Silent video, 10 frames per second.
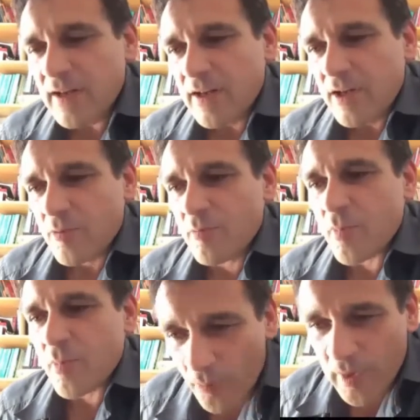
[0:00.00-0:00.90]
more
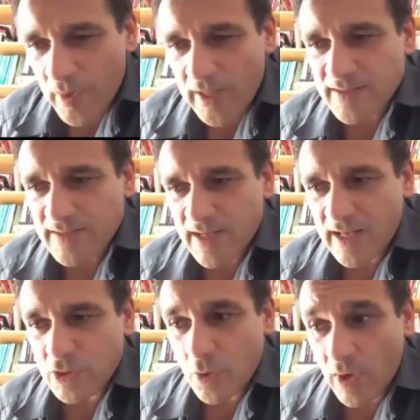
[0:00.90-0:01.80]
complex, and you
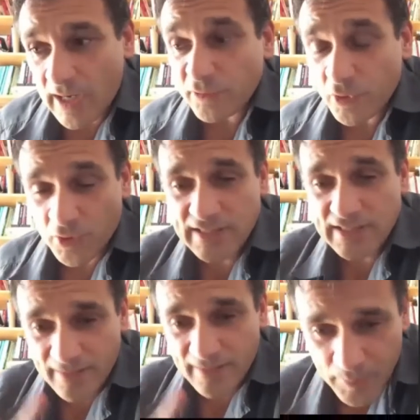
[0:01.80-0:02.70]
had, of course,
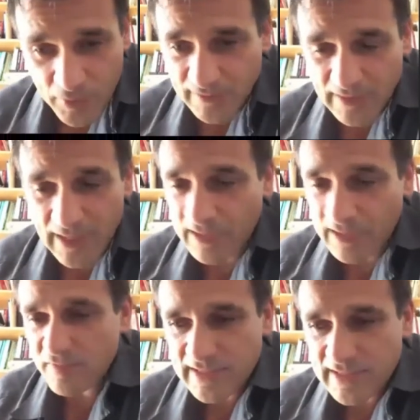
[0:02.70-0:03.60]
interprets like Vivaldi
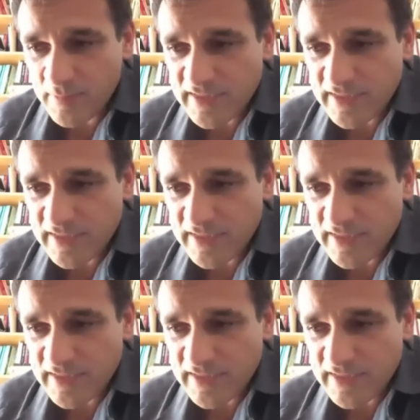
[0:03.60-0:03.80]
himself.